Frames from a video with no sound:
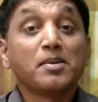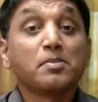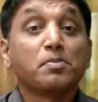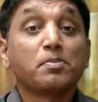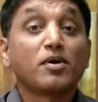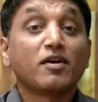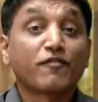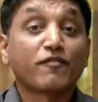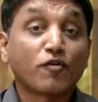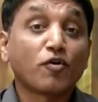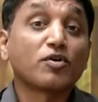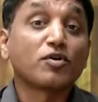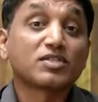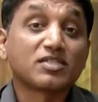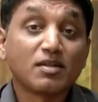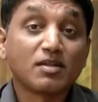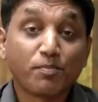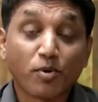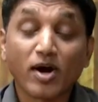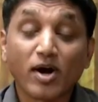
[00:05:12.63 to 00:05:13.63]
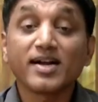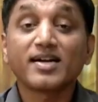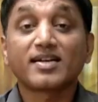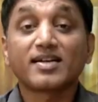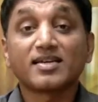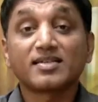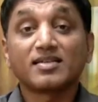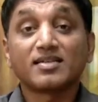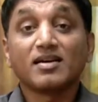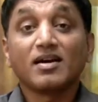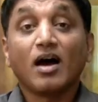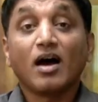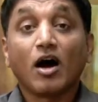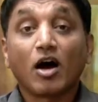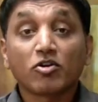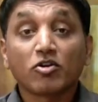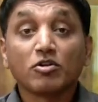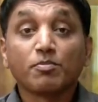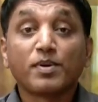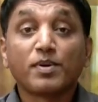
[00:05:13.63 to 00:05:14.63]
But of course, the point is,
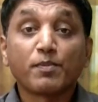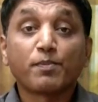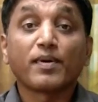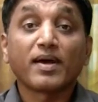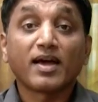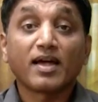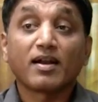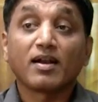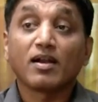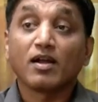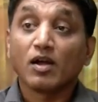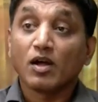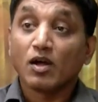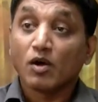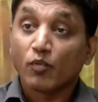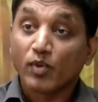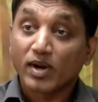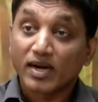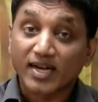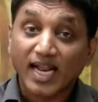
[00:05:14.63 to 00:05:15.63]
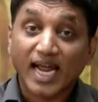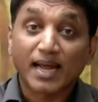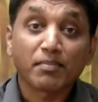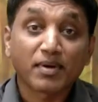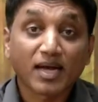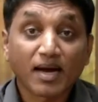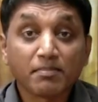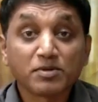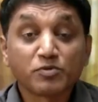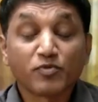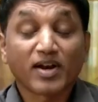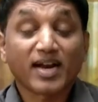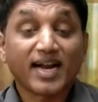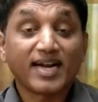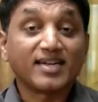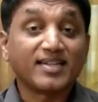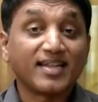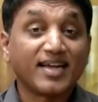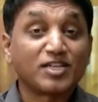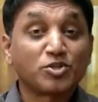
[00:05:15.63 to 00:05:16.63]
how can we prepare when time comes? We're
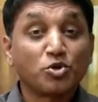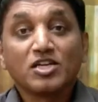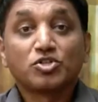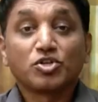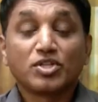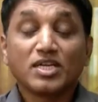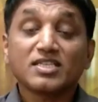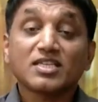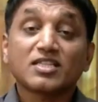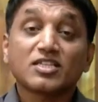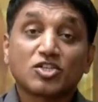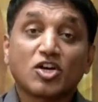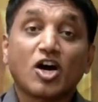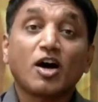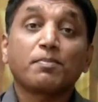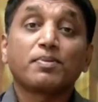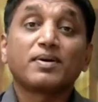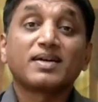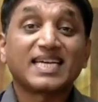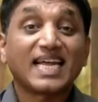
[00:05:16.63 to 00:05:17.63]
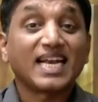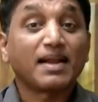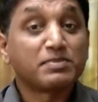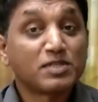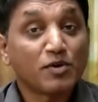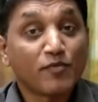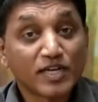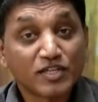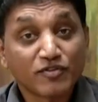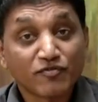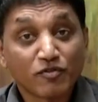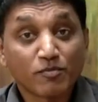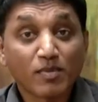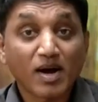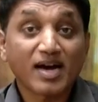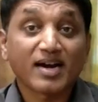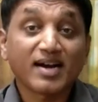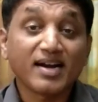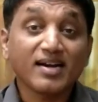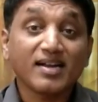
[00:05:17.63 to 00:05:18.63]
right there. So these are the top 10 observations from
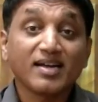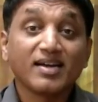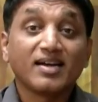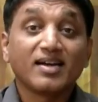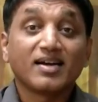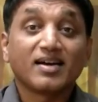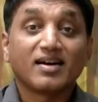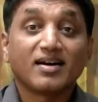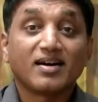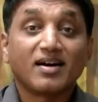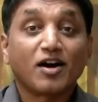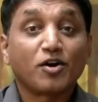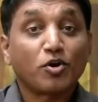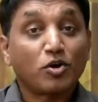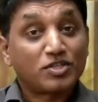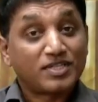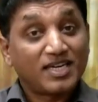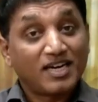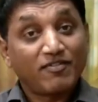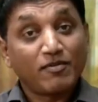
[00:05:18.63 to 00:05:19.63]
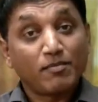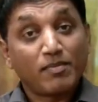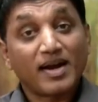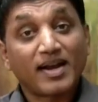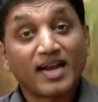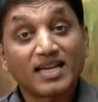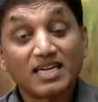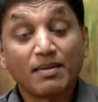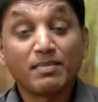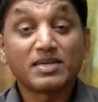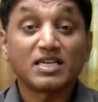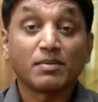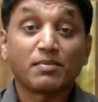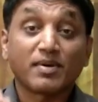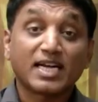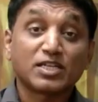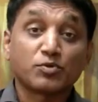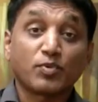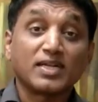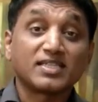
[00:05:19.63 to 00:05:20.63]
our end across 3 different buckets. Let me
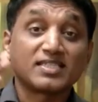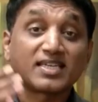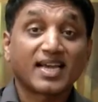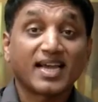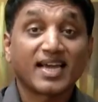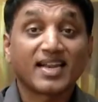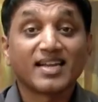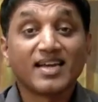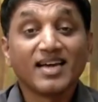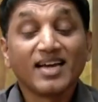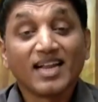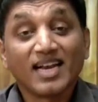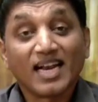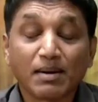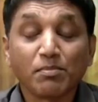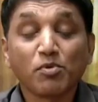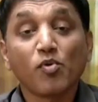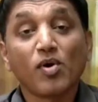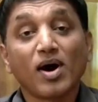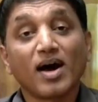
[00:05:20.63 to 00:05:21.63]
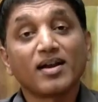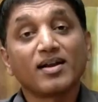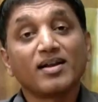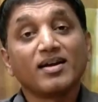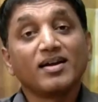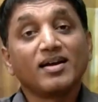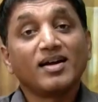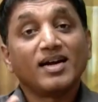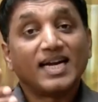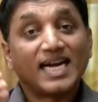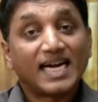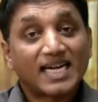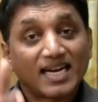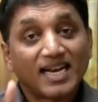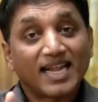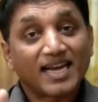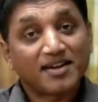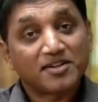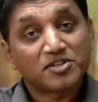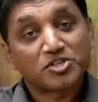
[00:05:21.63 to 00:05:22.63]
summarize once again. Number 1, data
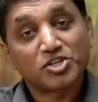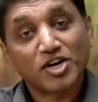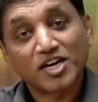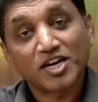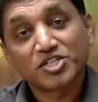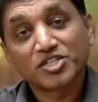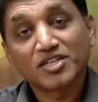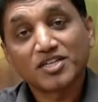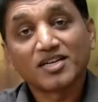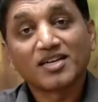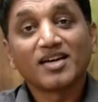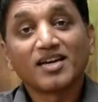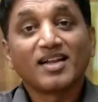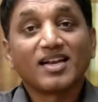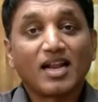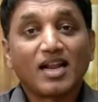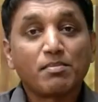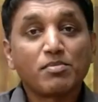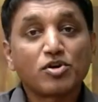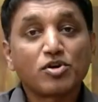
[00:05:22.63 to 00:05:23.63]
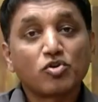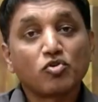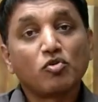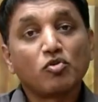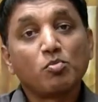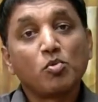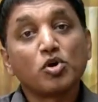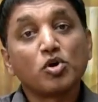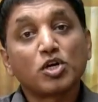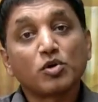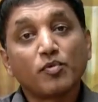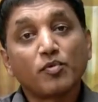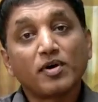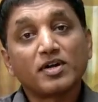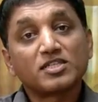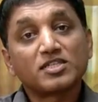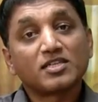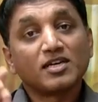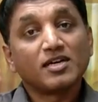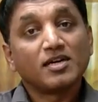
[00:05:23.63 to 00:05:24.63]
lake construction. Number 2, move
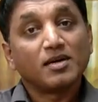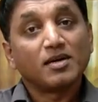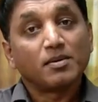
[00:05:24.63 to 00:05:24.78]
towards